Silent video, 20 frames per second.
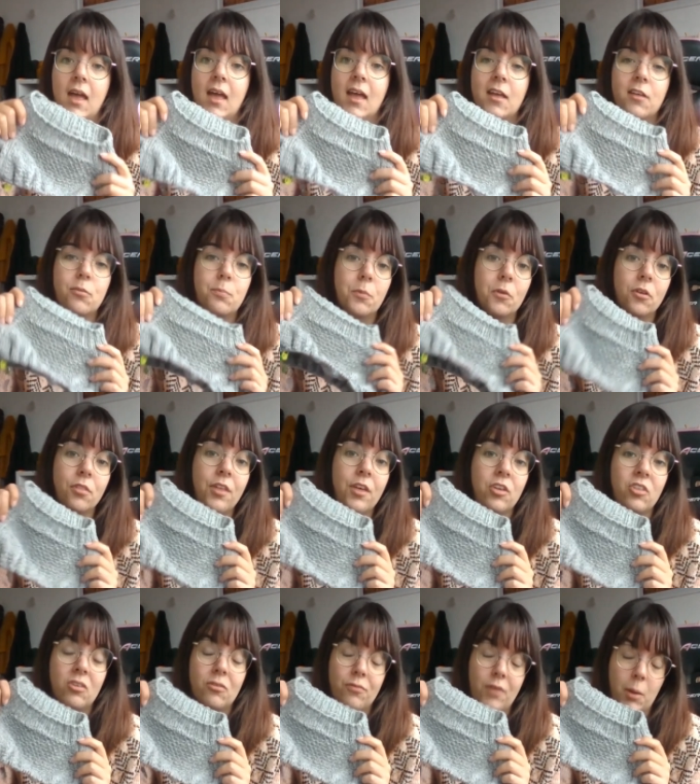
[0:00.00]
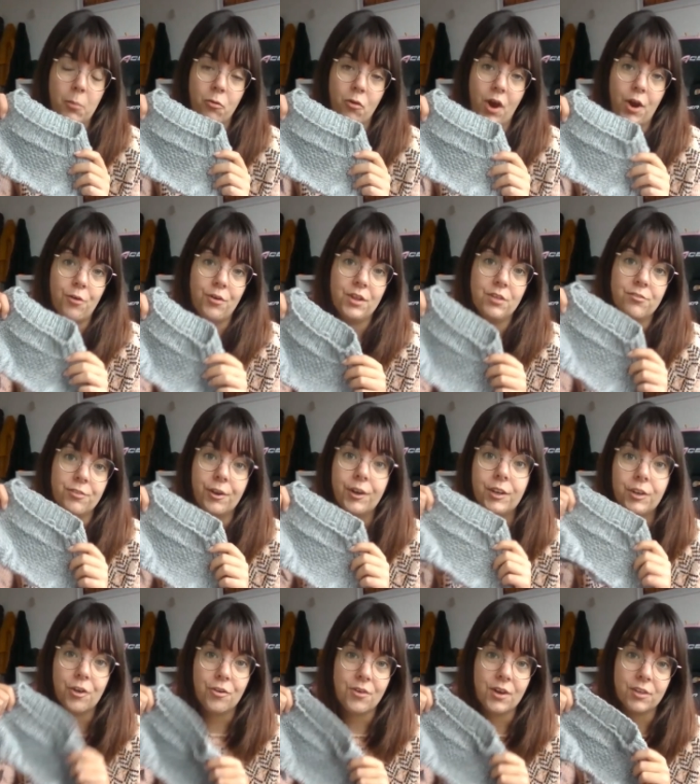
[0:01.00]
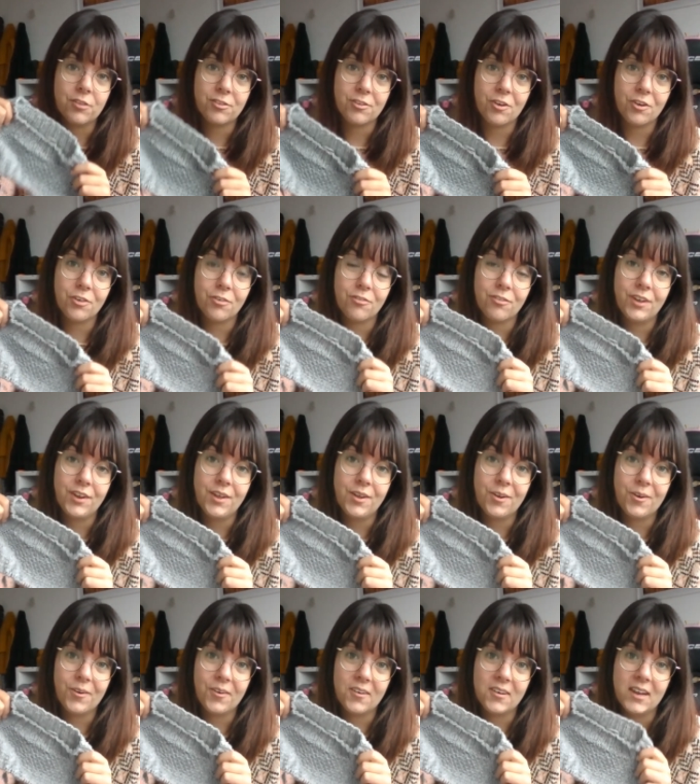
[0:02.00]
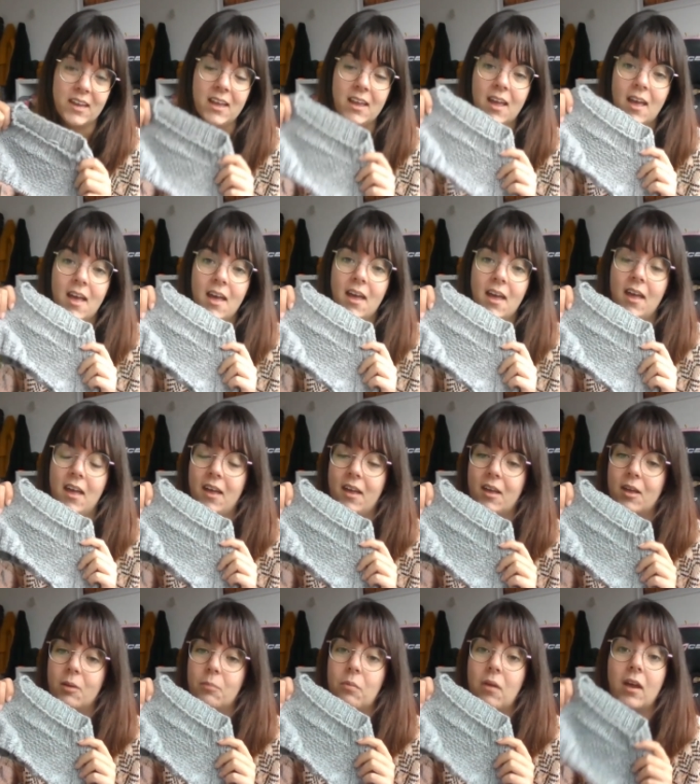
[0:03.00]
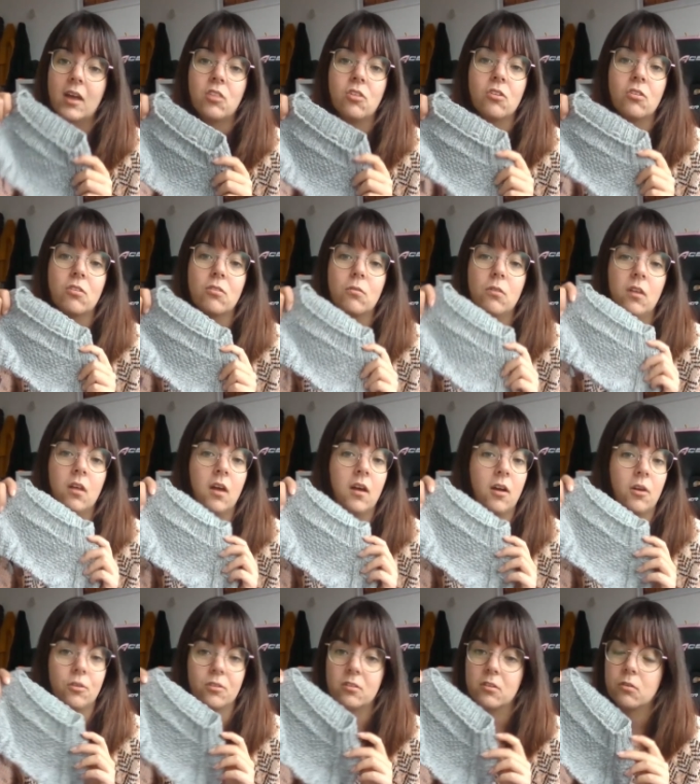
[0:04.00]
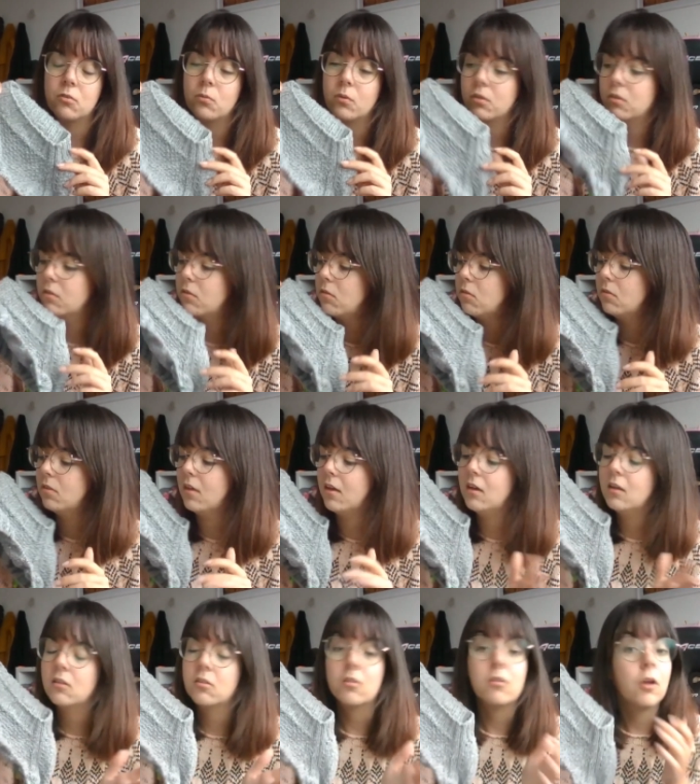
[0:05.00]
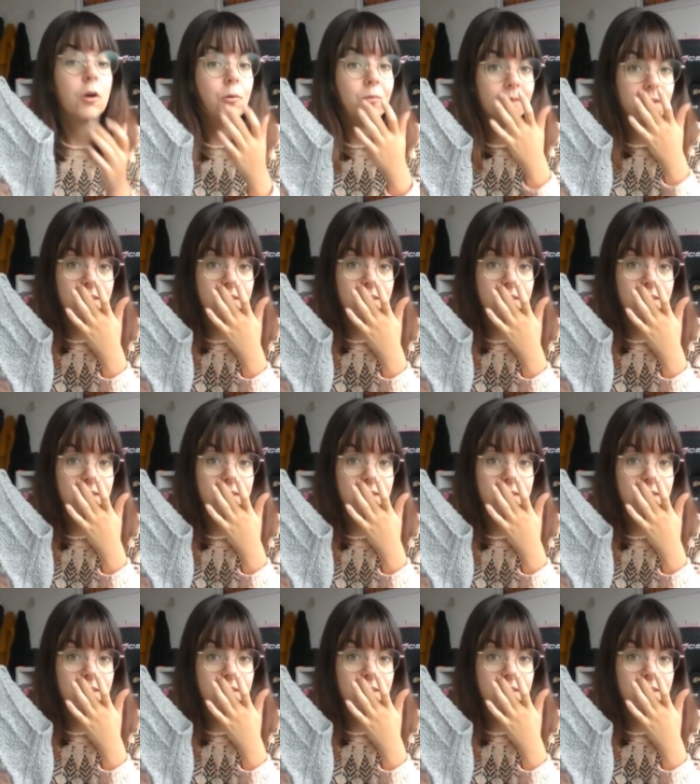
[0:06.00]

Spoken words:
His birthday is in February, so I know I started really early. But I just also wanted to take it slow with